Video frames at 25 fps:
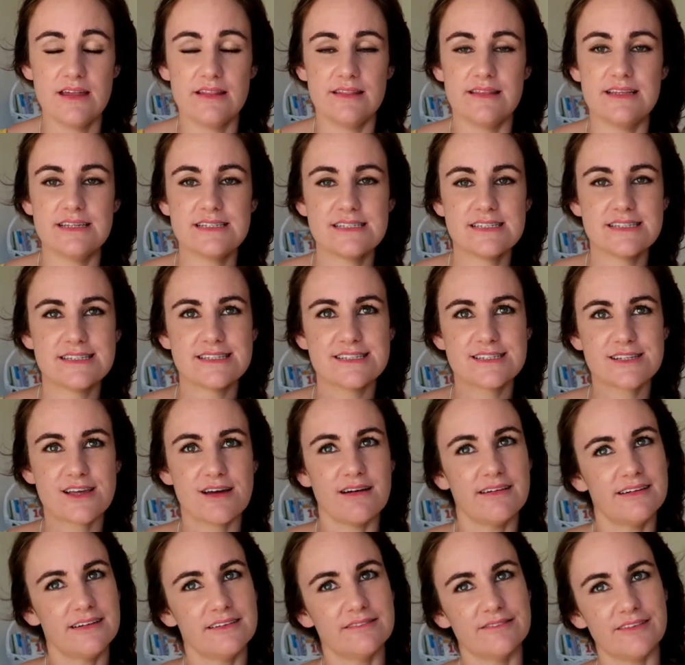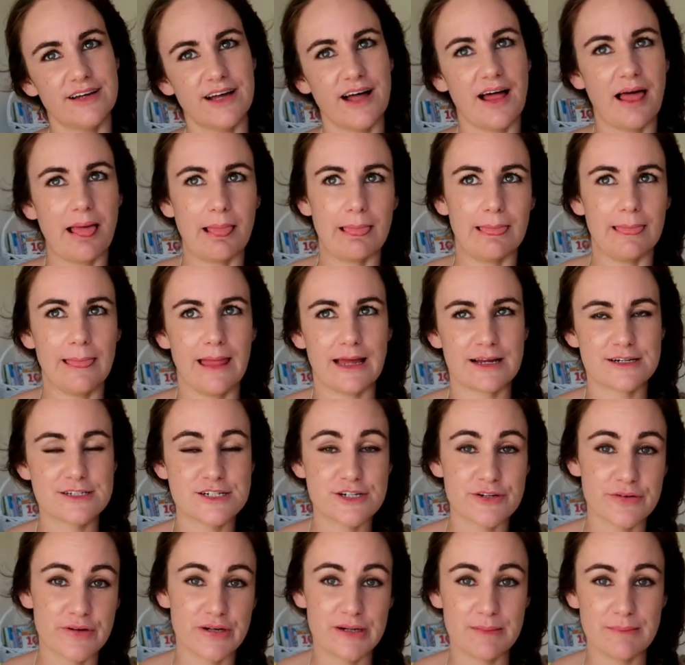This is kind of a
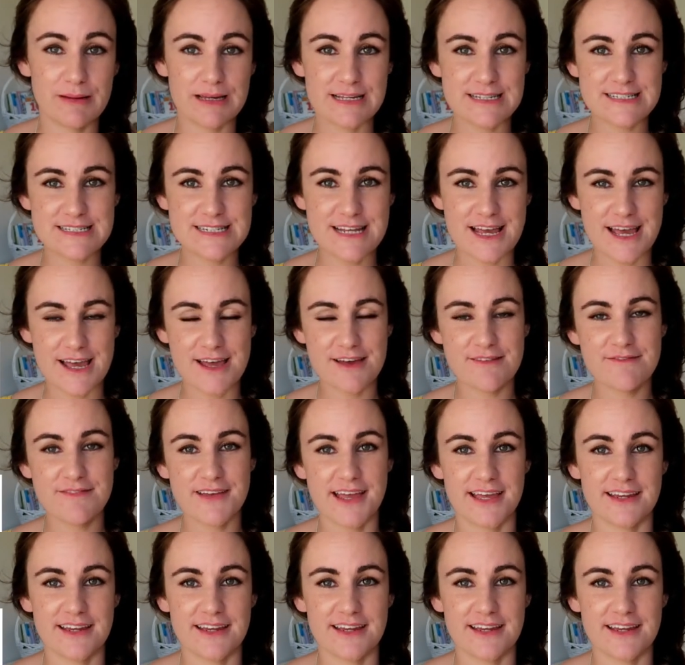luxury must-have,